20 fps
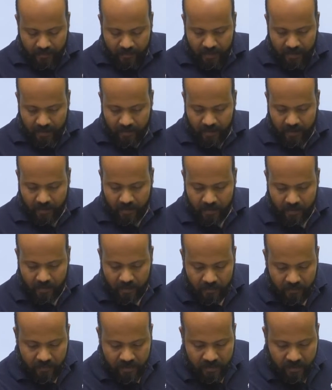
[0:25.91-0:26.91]
whether my
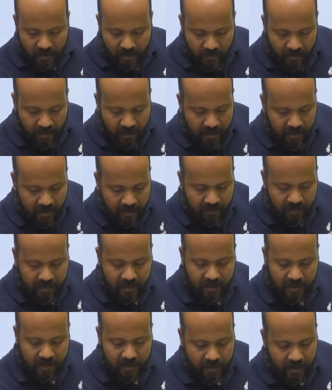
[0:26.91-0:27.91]
audio and visual quality
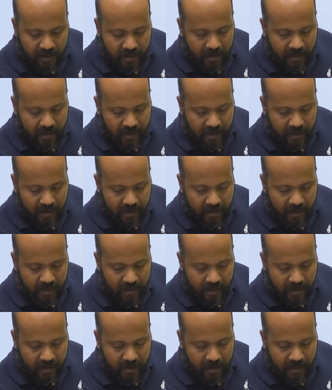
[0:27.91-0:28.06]
everything is